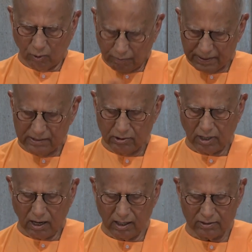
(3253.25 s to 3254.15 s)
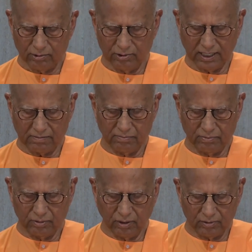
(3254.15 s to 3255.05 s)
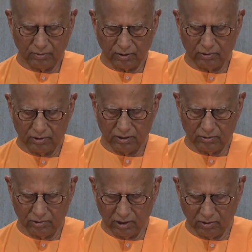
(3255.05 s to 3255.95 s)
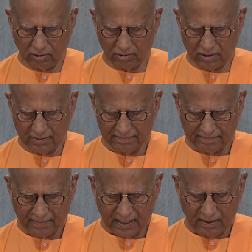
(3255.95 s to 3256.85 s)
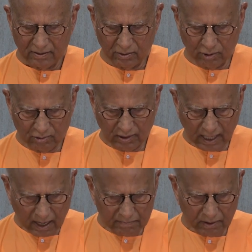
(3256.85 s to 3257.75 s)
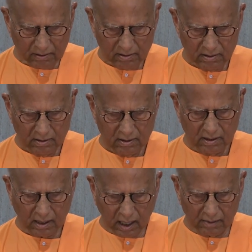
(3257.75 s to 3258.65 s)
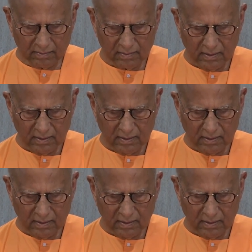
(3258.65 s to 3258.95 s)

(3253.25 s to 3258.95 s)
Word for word: Open your heart to that to the to the Lord. Those who are humble, calm,